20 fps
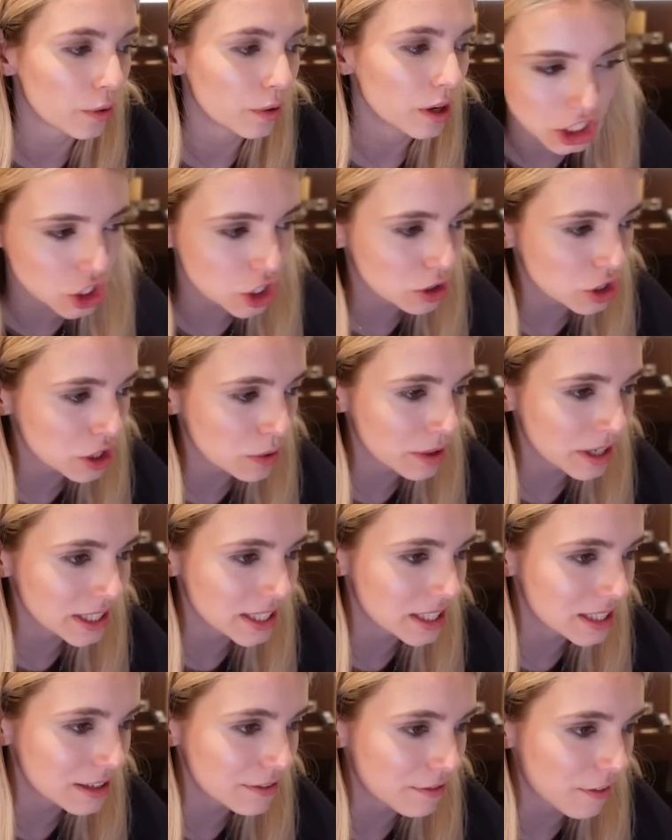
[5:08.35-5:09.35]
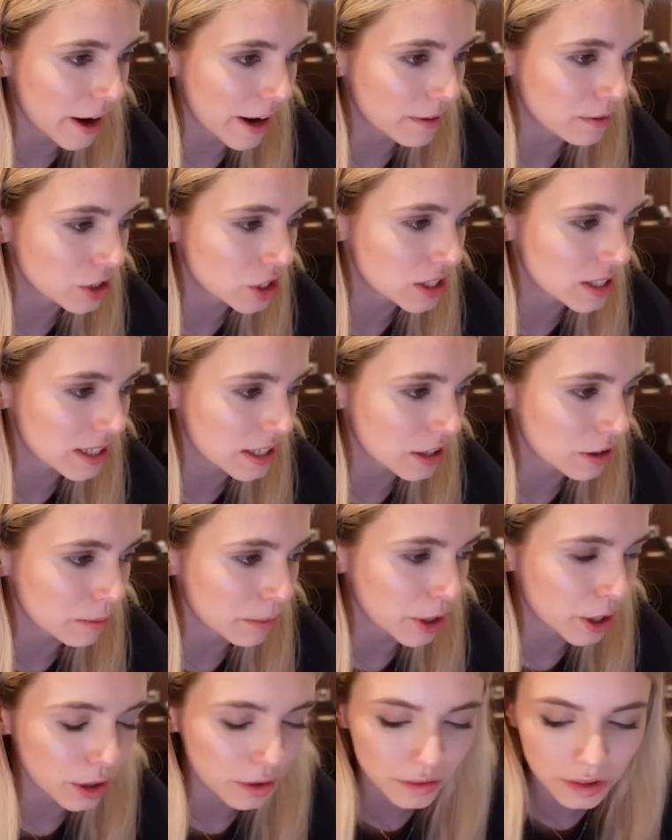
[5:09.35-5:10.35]
And so she went c5, which is a good
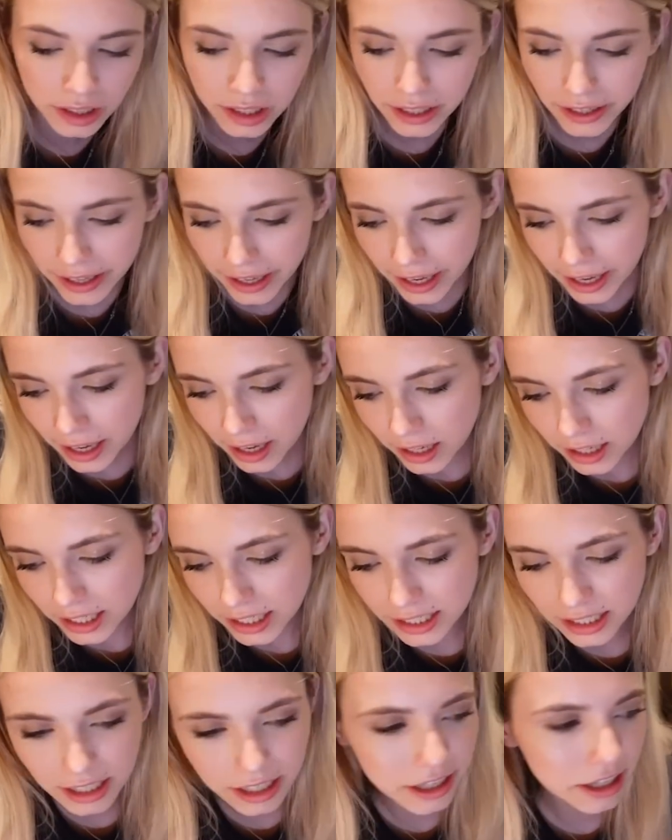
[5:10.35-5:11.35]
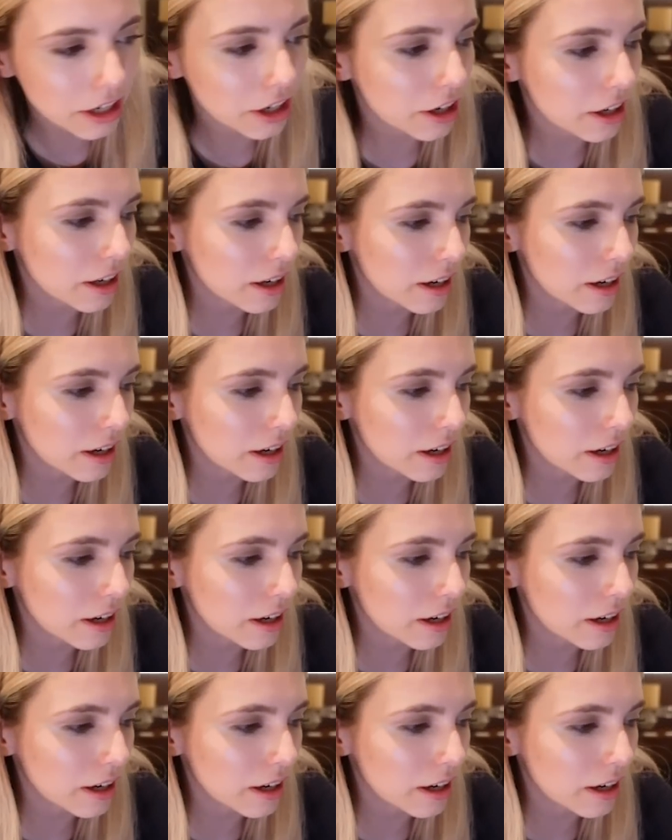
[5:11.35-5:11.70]
move. And here,